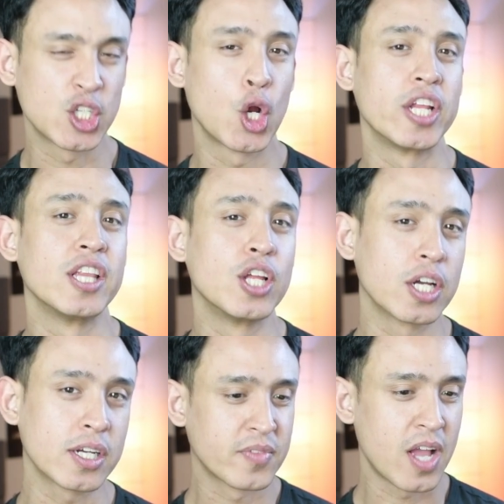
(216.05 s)
current look
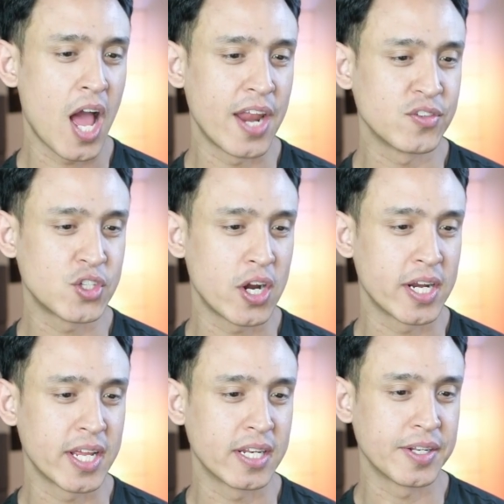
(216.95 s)
kind of started
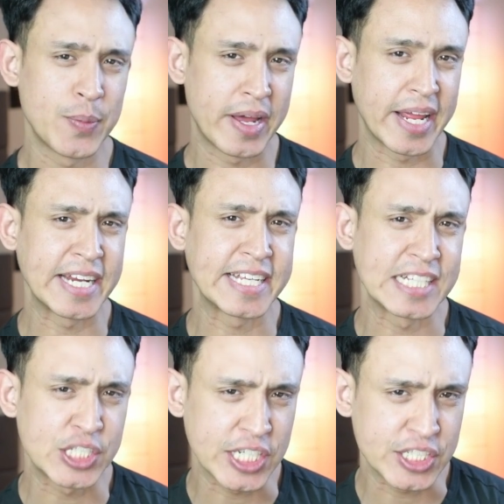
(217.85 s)
in about
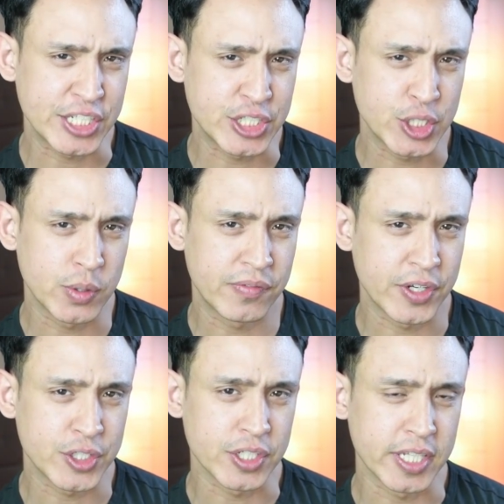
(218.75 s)
1862
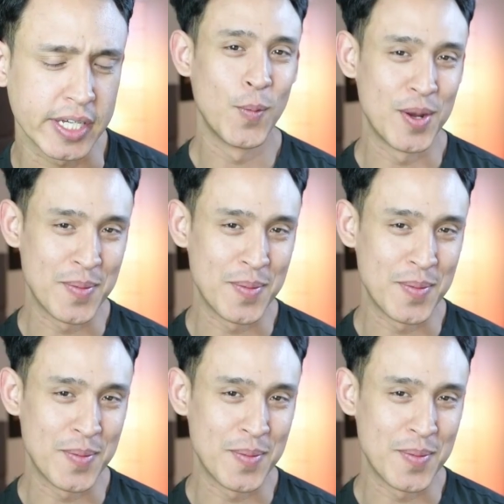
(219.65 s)
officially, when